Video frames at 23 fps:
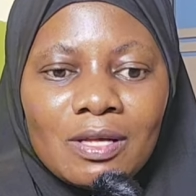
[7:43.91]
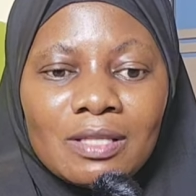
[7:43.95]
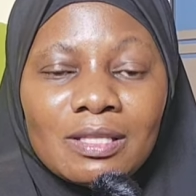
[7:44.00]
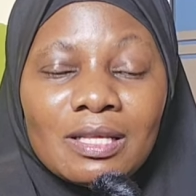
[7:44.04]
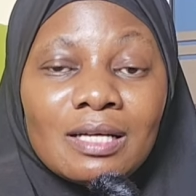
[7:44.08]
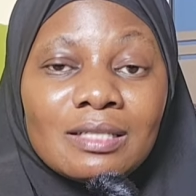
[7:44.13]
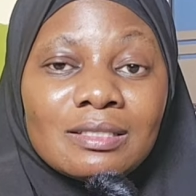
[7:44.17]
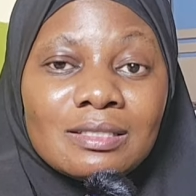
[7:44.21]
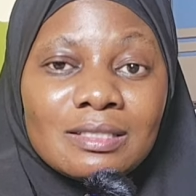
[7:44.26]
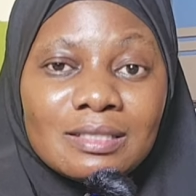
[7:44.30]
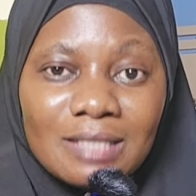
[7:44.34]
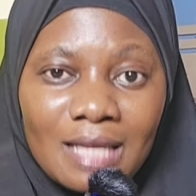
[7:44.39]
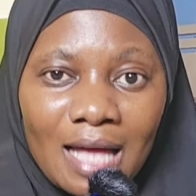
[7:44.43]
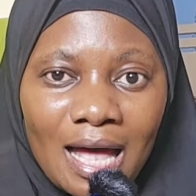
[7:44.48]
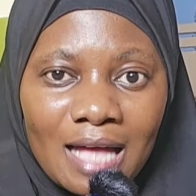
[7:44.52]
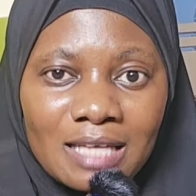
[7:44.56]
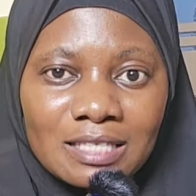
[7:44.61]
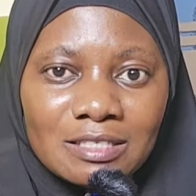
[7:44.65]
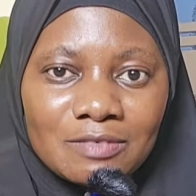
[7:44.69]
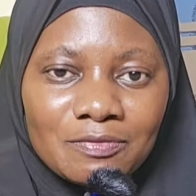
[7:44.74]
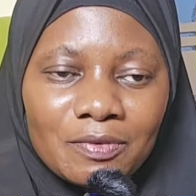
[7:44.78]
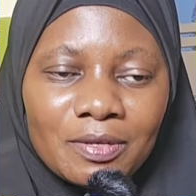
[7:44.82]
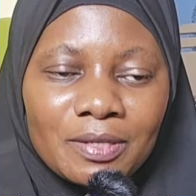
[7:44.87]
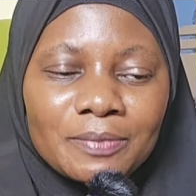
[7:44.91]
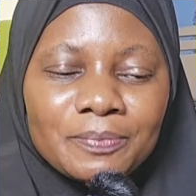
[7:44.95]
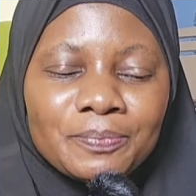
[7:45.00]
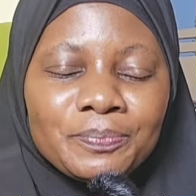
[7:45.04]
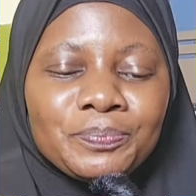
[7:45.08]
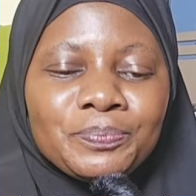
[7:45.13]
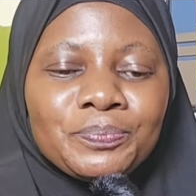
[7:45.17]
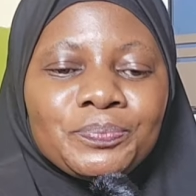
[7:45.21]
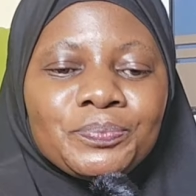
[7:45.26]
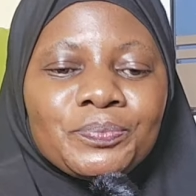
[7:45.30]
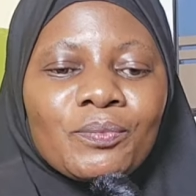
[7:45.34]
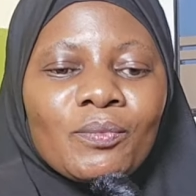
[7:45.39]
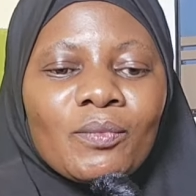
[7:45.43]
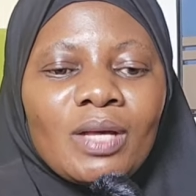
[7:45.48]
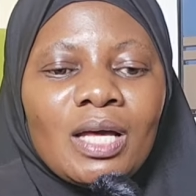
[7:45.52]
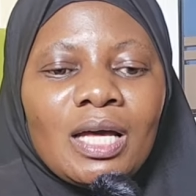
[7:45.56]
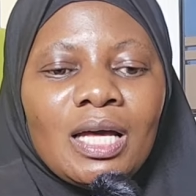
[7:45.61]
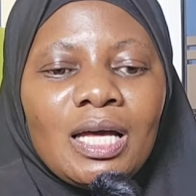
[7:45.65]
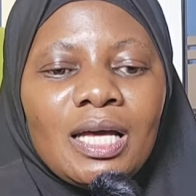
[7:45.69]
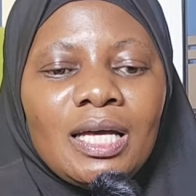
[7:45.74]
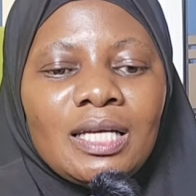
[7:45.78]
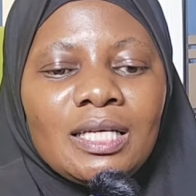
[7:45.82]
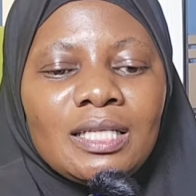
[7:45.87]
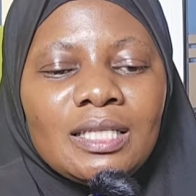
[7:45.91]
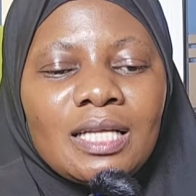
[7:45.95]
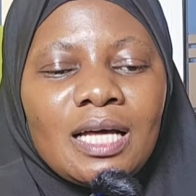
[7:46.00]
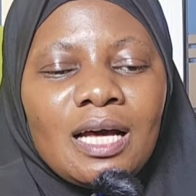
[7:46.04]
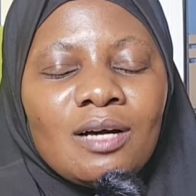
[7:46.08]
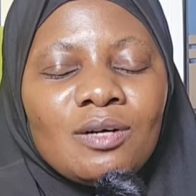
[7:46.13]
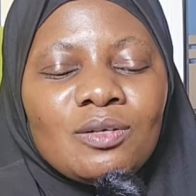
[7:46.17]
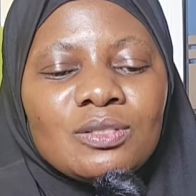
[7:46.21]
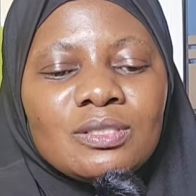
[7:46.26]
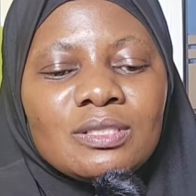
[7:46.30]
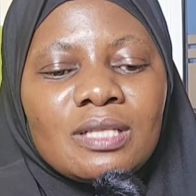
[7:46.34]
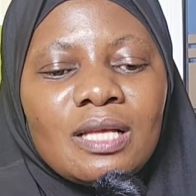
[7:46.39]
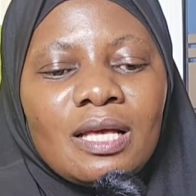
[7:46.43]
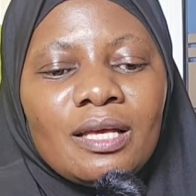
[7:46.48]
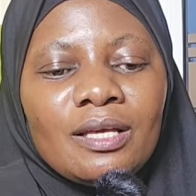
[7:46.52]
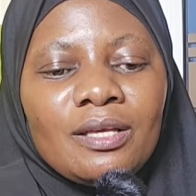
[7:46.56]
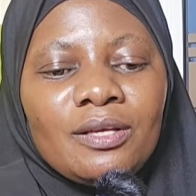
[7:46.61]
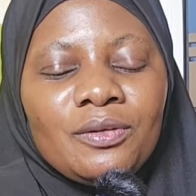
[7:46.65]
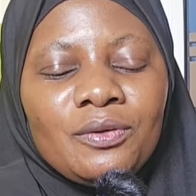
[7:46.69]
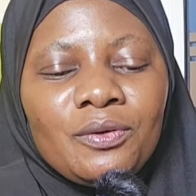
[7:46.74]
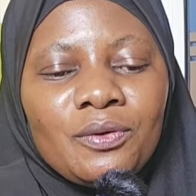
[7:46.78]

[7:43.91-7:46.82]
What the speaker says: that is Hasfa. And I was like,